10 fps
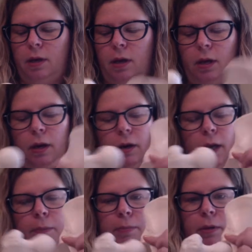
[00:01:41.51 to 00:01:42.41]
on our
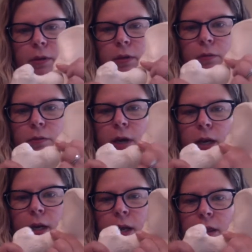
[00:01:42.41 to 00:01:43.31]
hip,
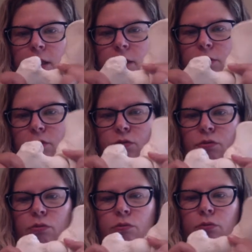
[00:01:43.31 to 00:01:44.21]
right? And these
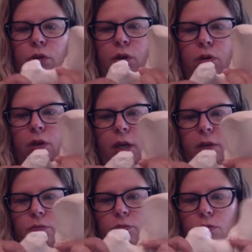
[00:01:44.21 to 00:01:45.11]
two
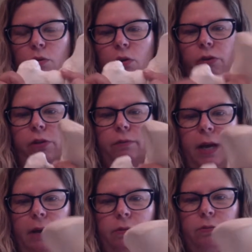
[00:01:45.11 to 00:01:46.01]
roll
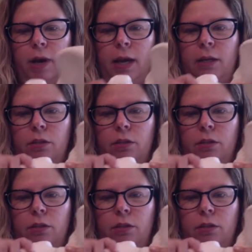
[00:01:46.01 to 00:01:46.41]
around, right?